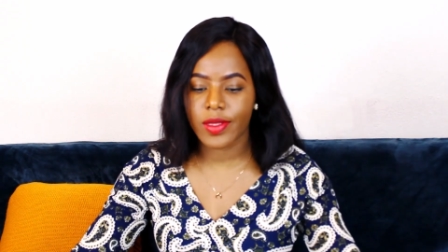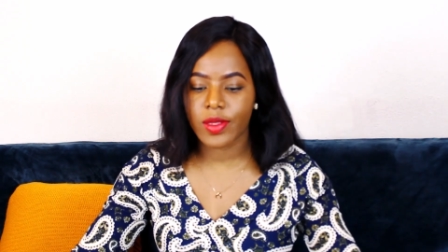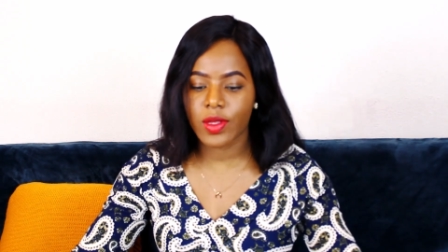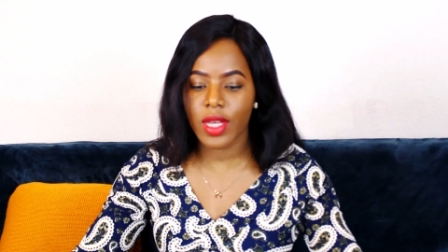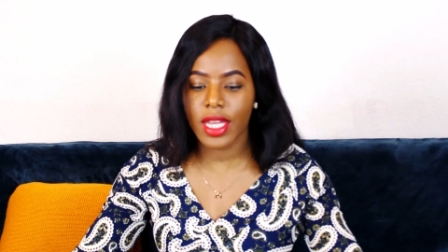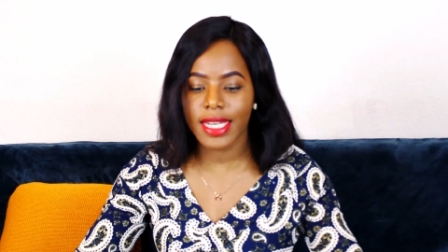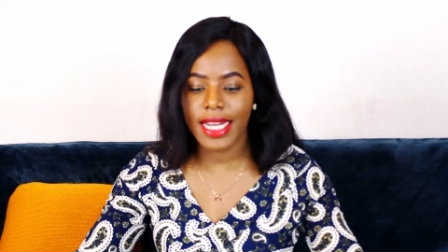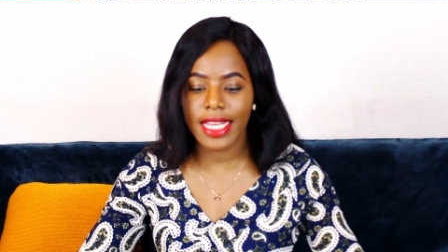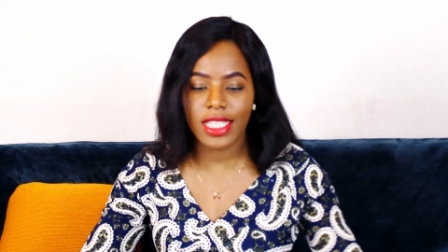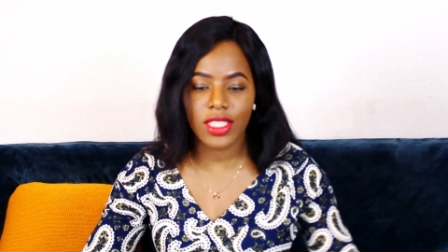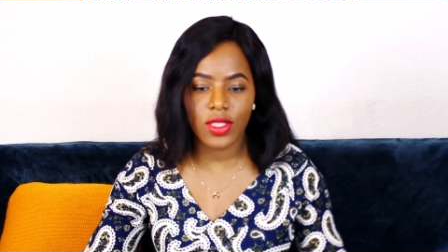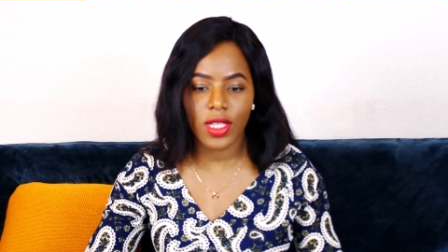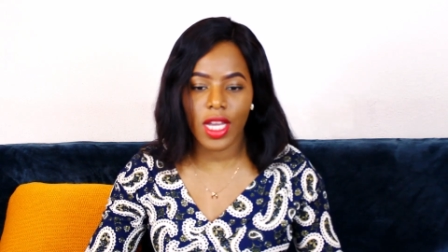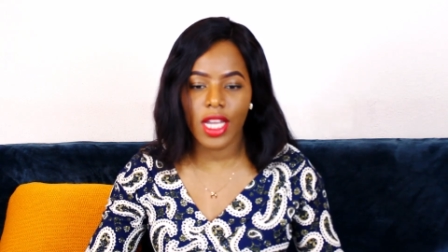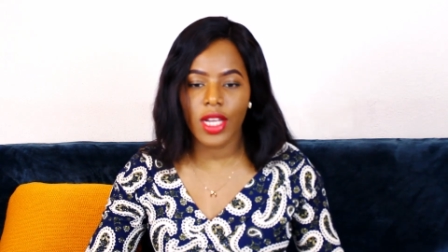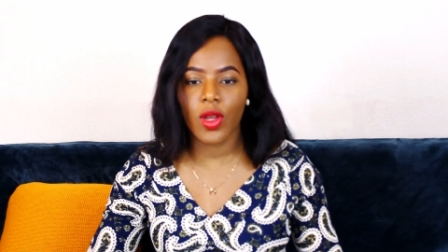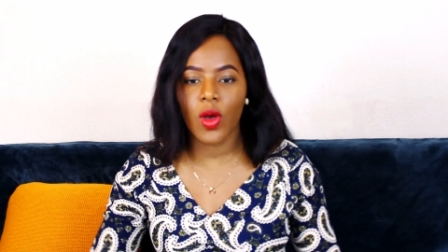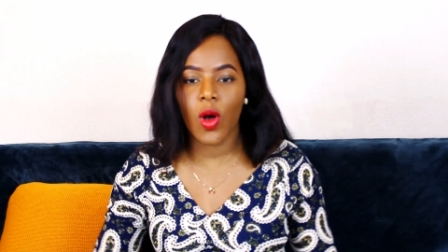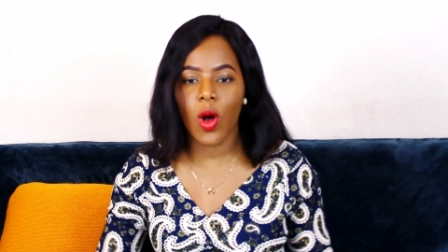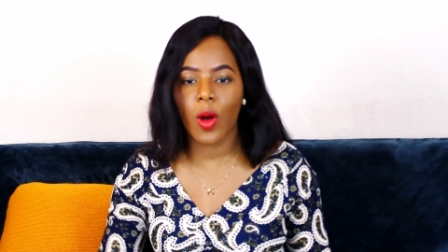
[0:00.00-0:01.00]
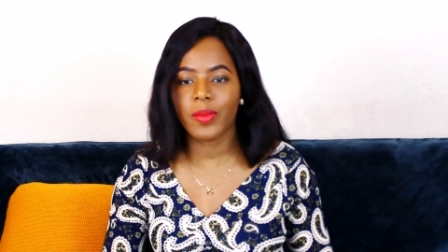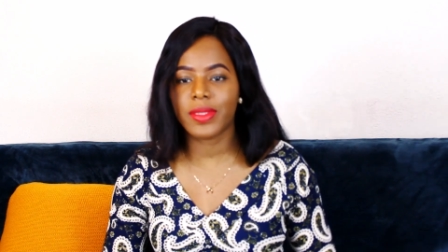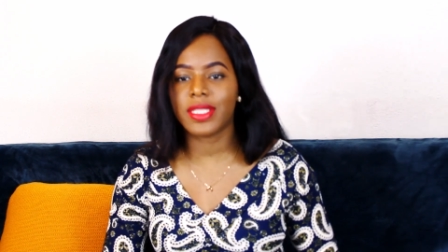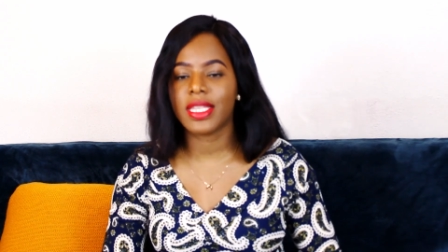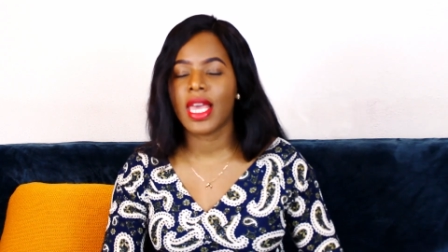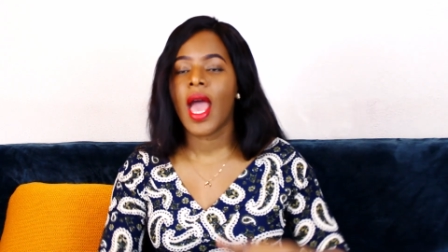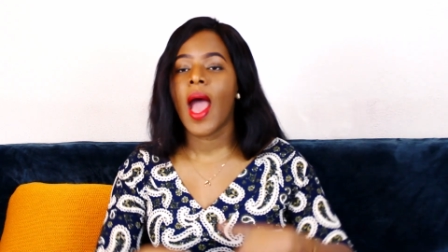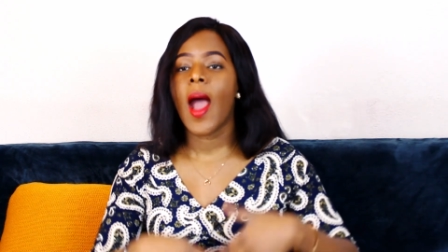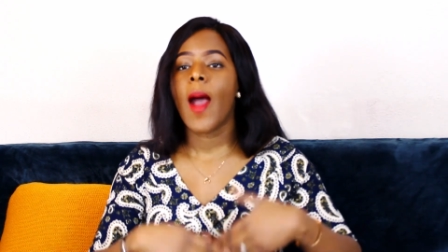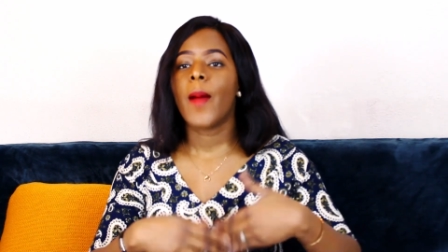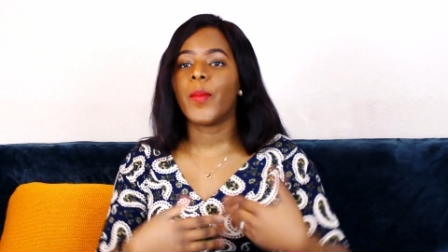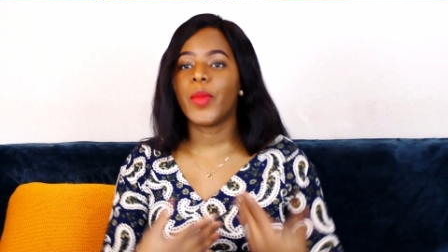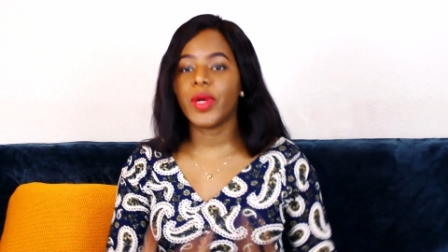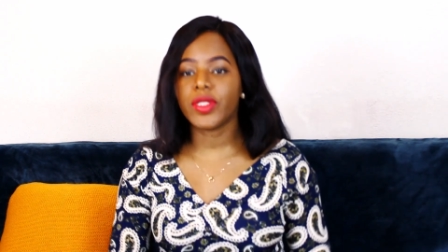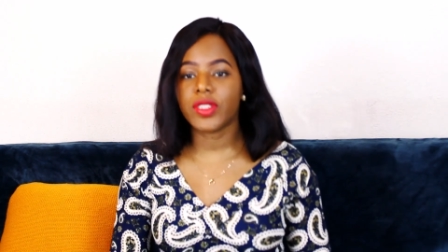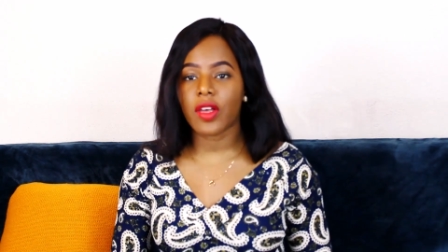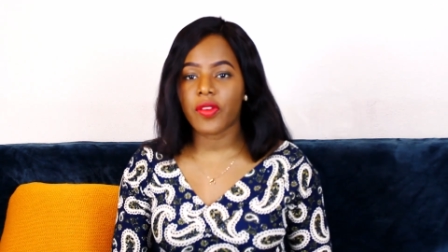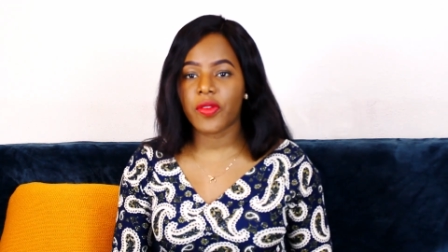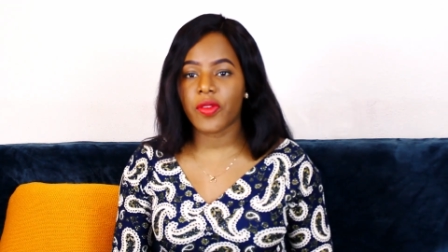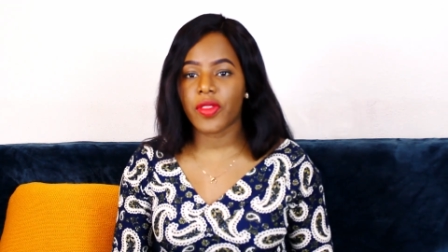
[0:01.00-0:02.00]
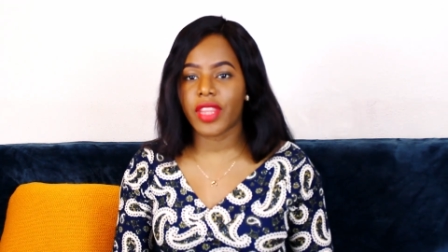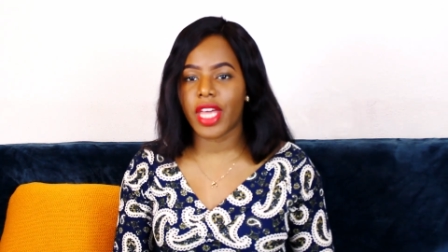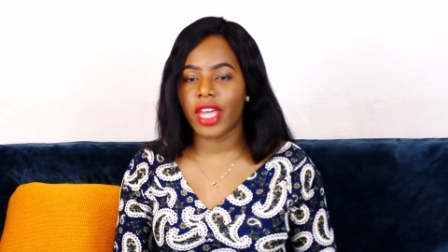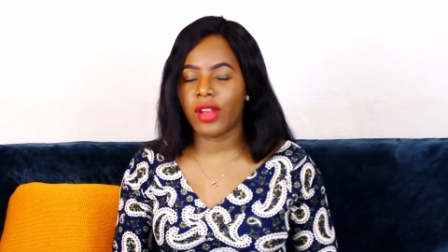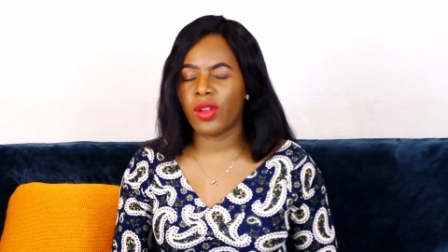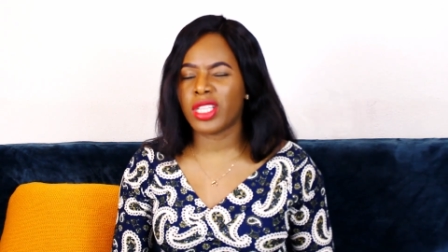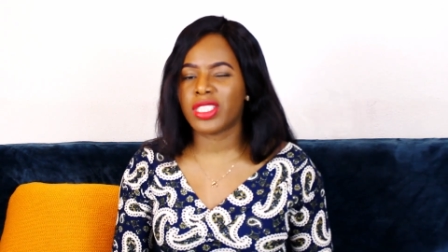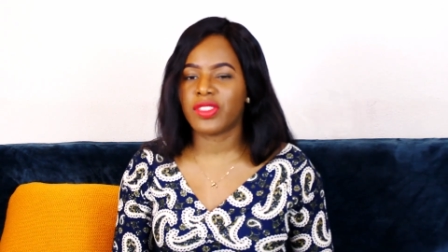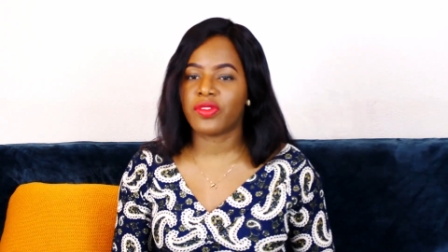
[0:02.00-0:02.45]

So in Nigerian homes, most often than not,